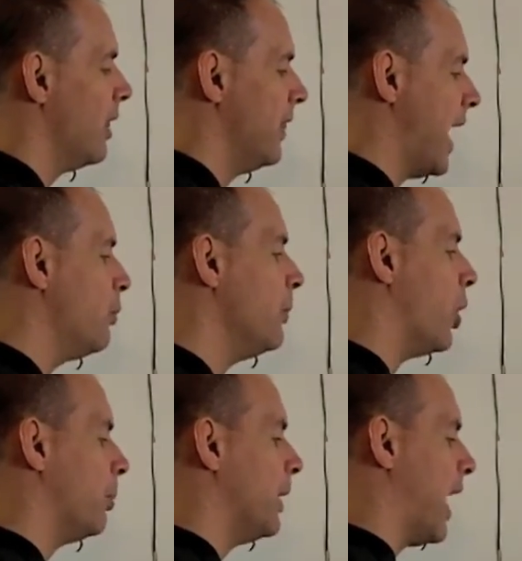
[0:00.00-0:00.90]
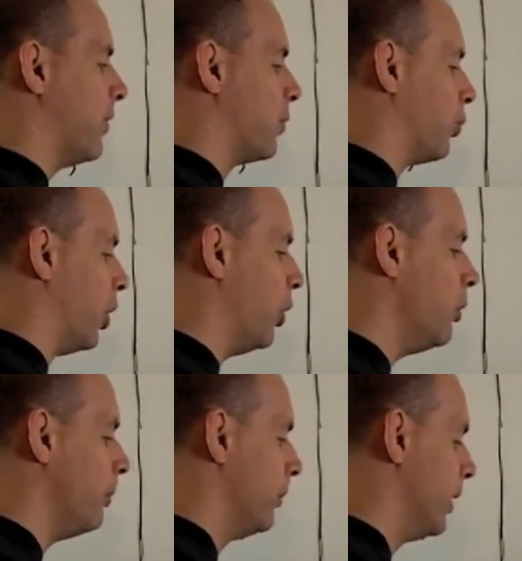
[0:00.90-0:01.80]
Then we multiply
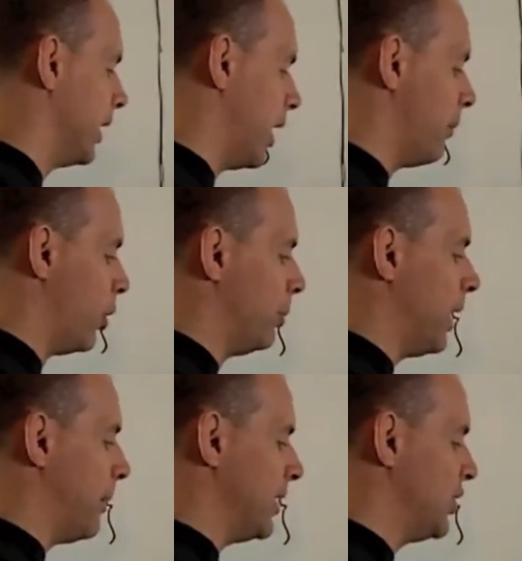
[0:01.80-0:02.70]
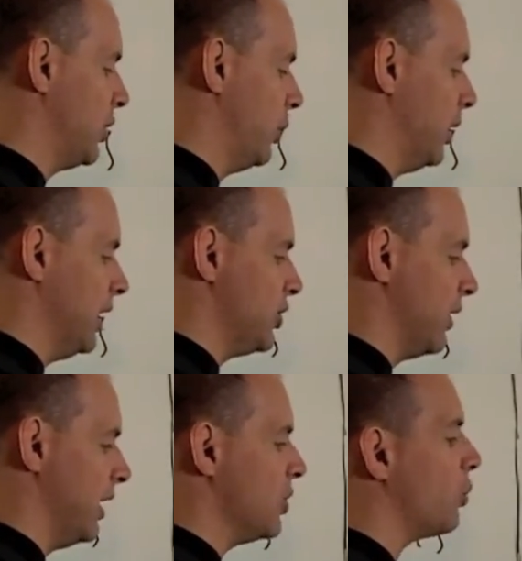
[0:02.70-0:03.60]
through. Okay, I multiply by two in each
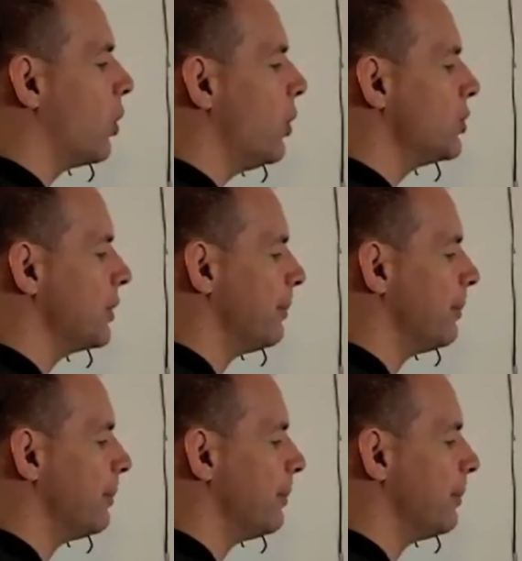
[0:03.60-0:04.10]
of these rows.